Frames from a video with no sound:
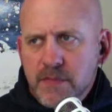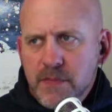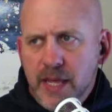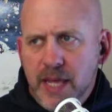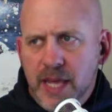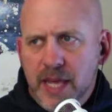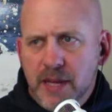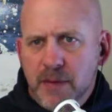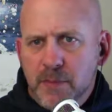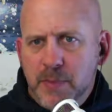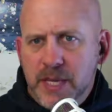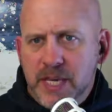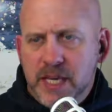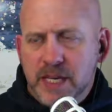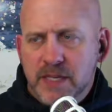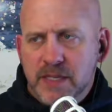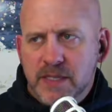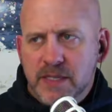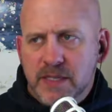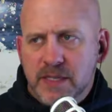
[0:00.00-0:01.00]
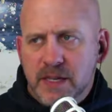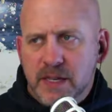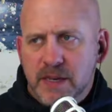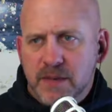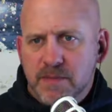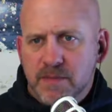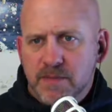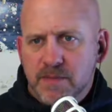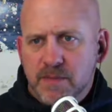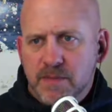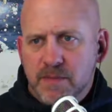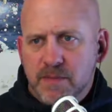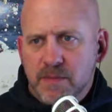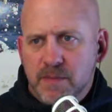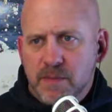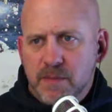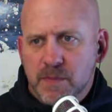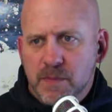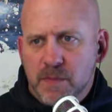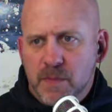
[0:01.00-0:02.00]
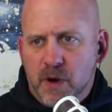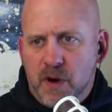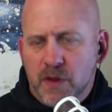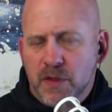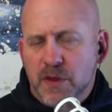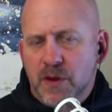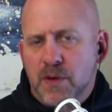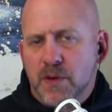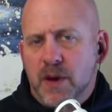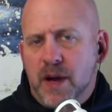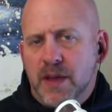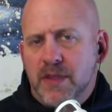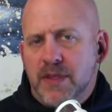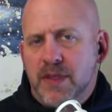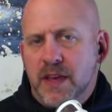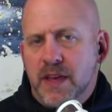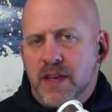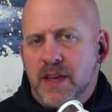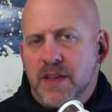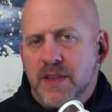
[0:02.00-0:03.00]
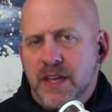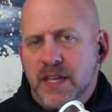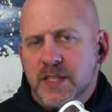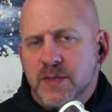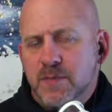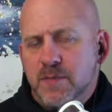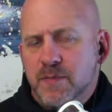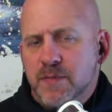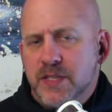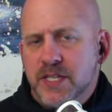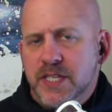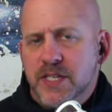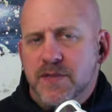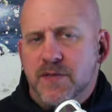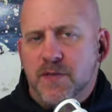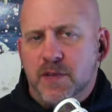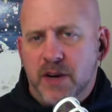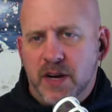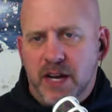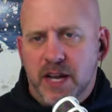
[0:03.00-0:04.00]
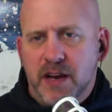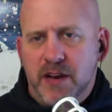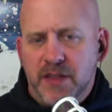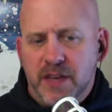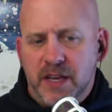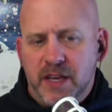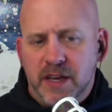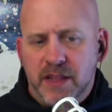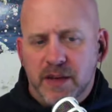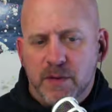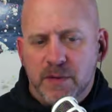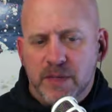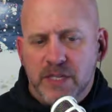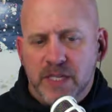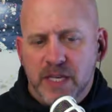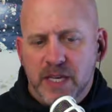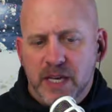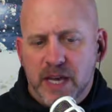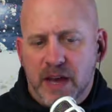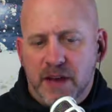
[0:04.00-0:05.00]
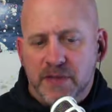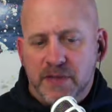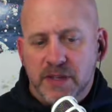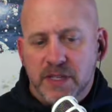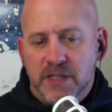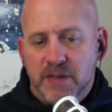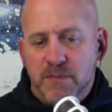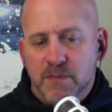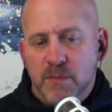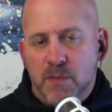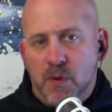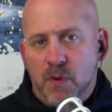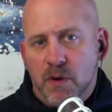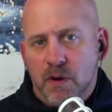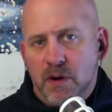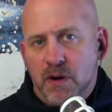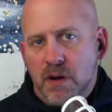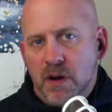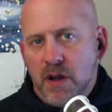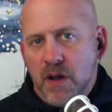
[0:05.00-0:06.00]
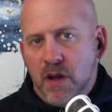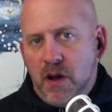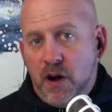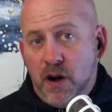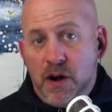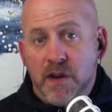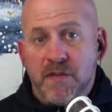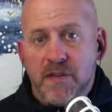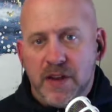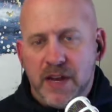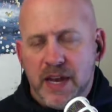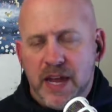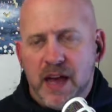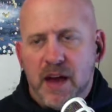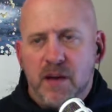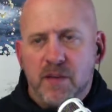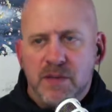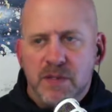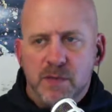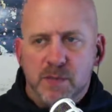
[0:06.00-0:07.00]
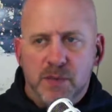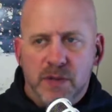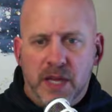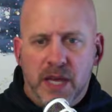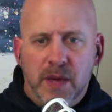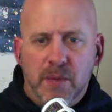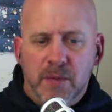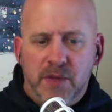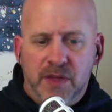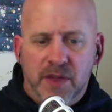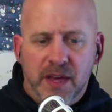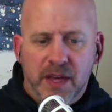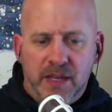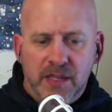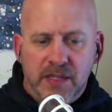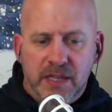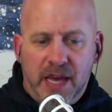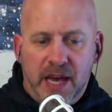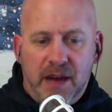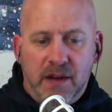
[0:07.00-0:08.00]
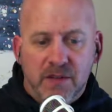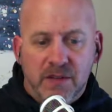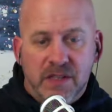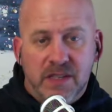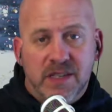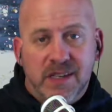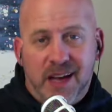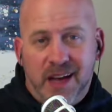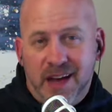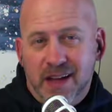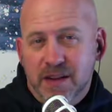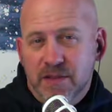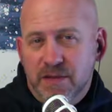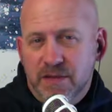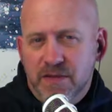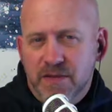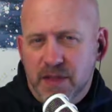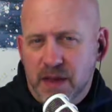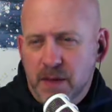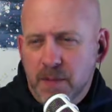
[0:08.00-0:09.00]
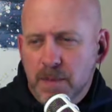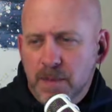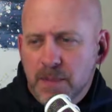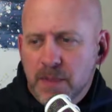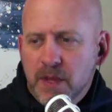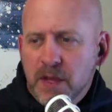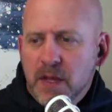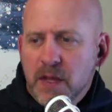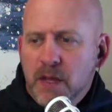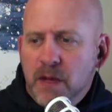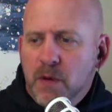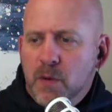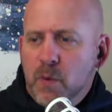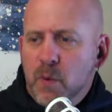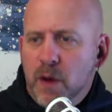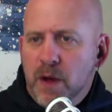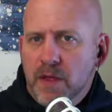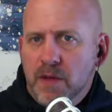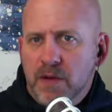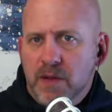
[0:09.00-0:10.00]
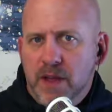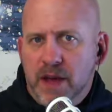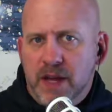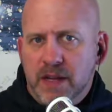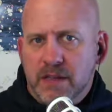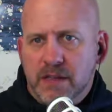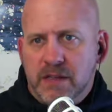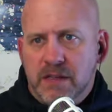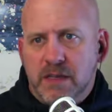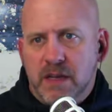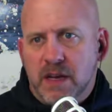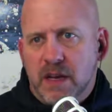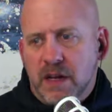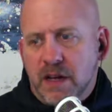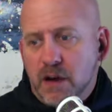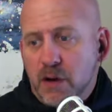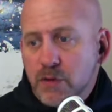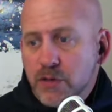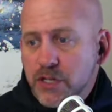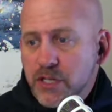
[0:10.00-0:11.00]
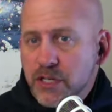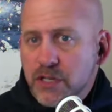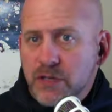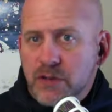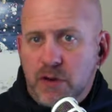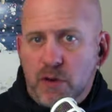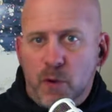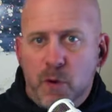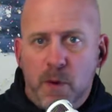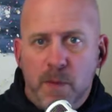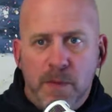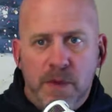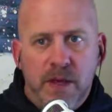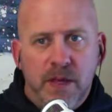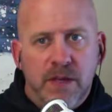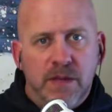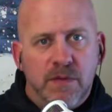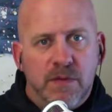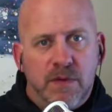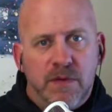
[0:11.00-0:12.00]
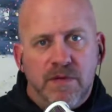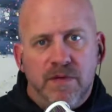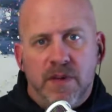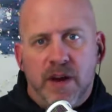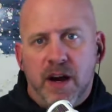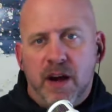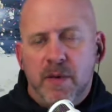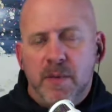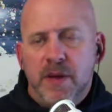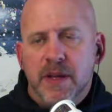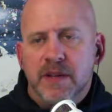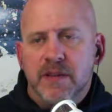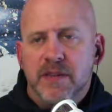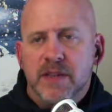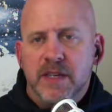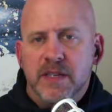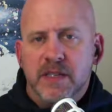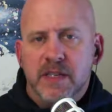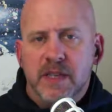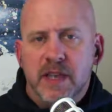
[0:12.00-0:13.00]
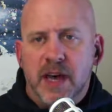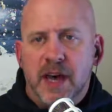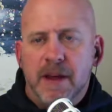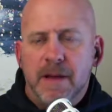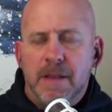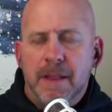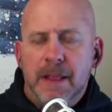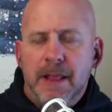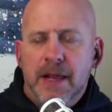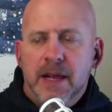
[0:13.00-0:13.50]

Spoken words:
And because, although I think it's different now, I think we see athletes more often now to blame things outside of them, whether that's coaches or equipment or environment, things like that,